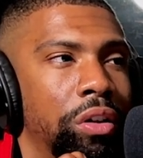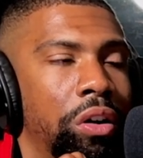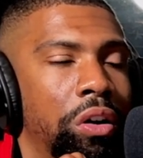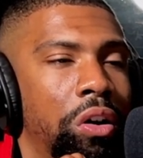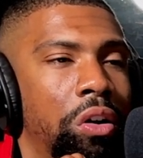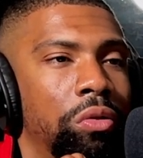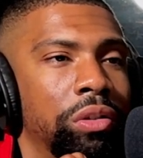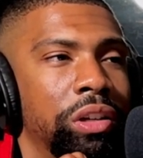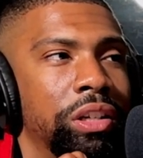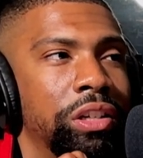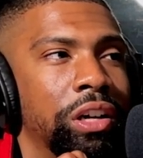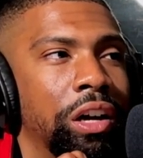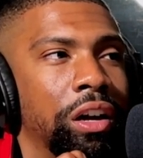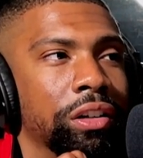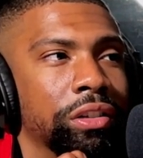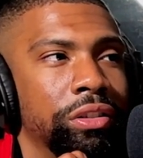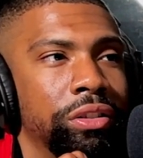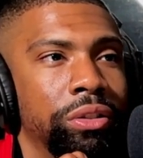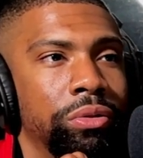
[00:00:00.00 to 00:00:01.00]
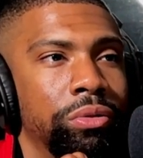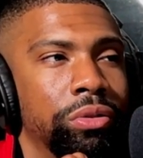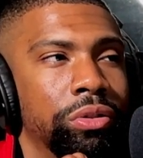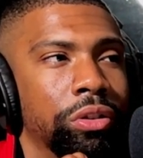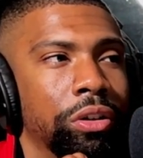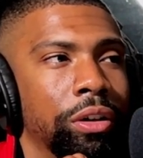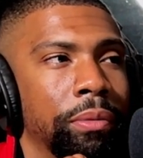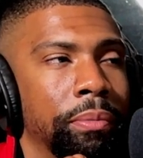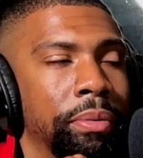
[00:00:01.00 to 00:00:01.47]
only talk to
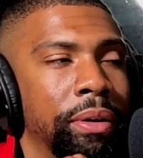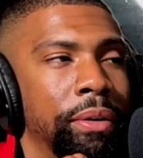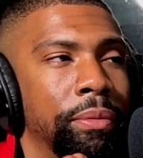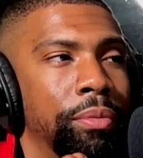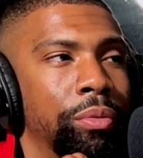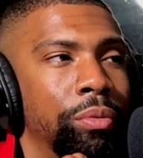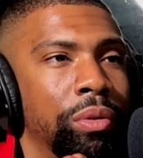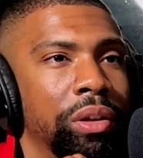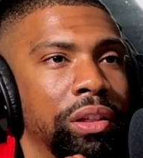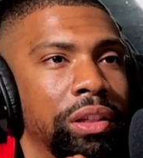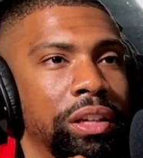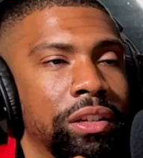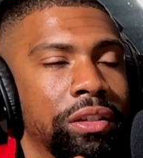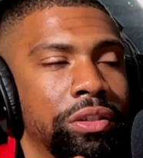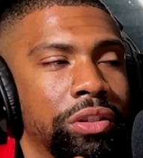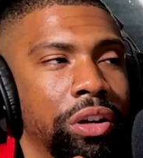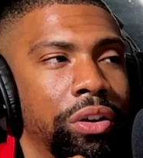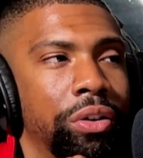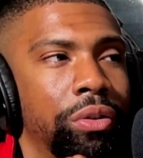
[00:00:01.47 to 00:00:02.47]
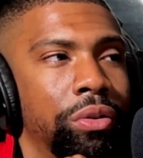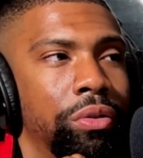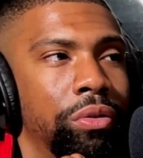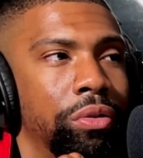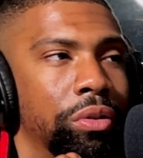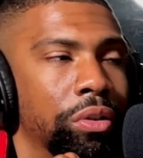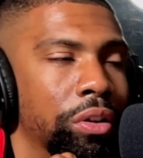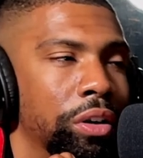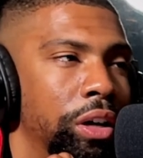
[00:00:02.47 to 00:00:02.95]
certain people with this
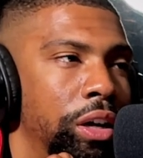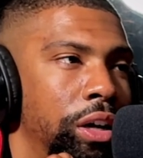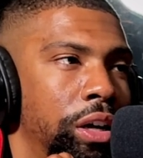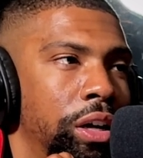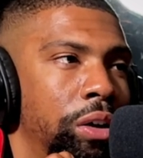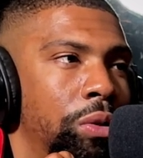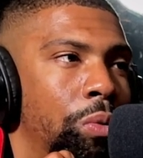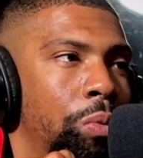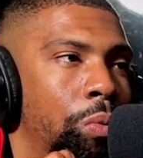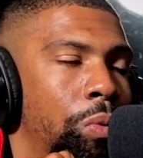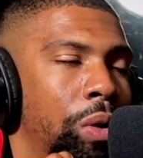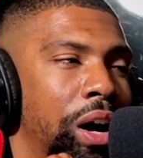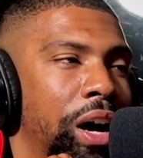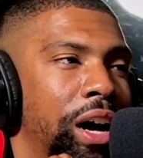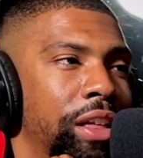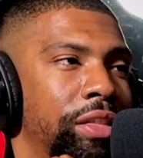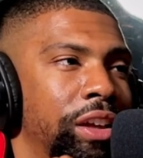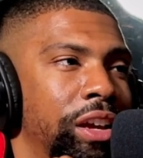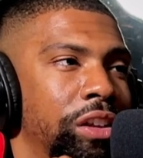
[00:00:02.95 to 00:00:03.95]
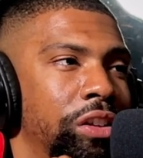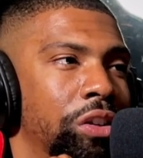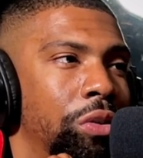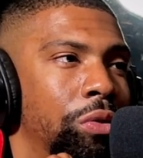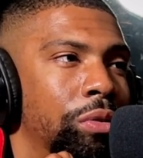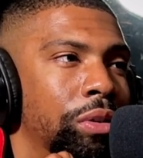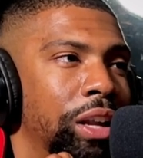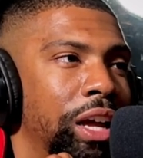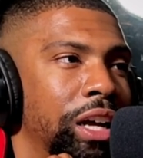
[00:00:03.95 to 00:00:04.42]
tone, or why they
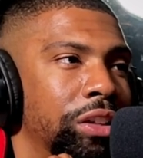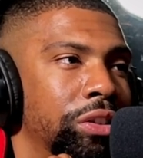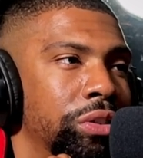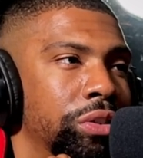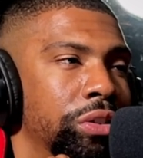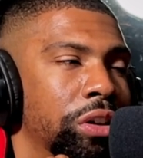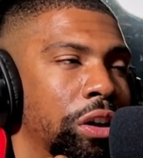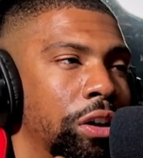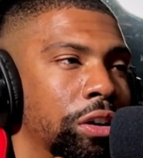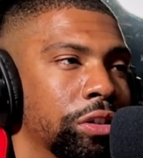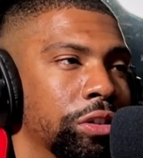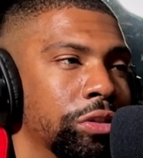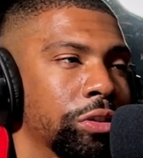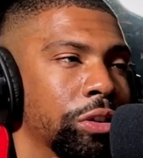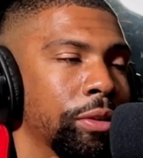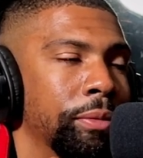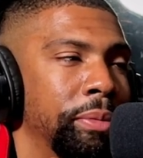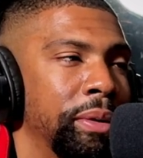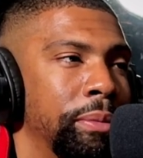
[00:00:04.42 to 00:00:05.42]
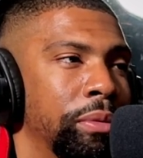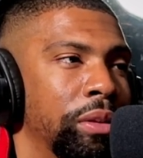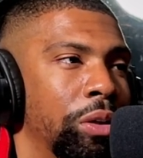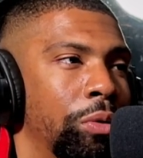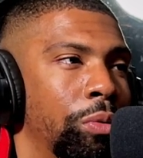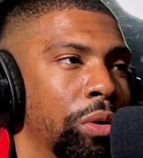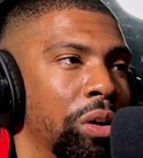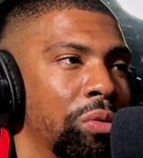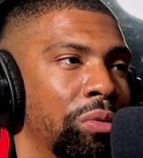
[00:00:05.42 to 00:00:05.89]
don't like to talk to certain people that
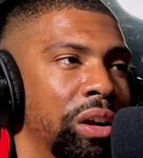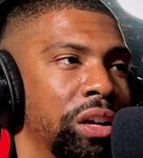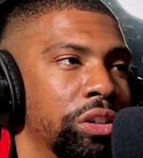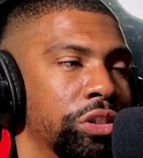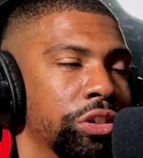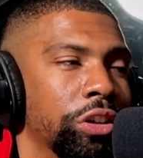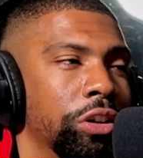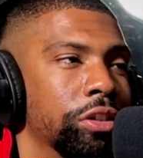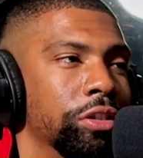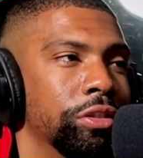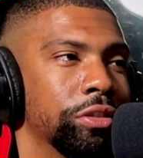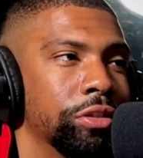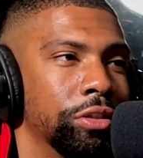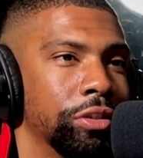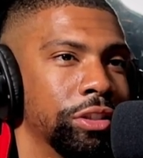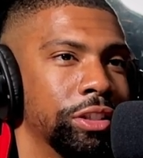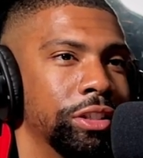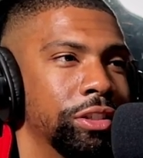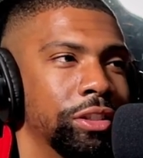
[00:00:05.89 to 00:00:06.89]
wear red shirts, or just